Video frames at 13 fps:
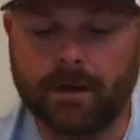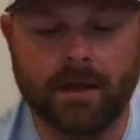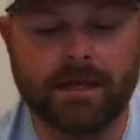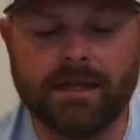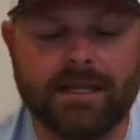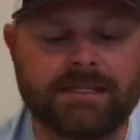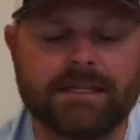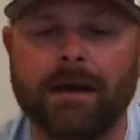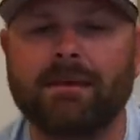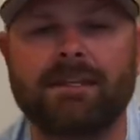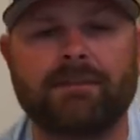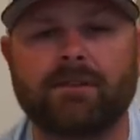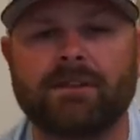Again, these come
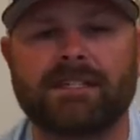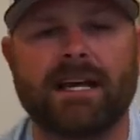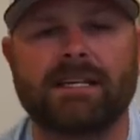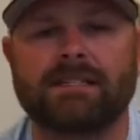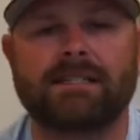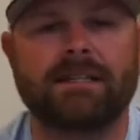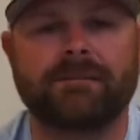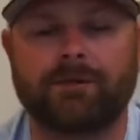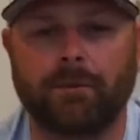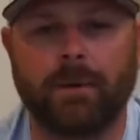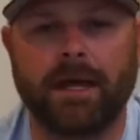in different sizes, different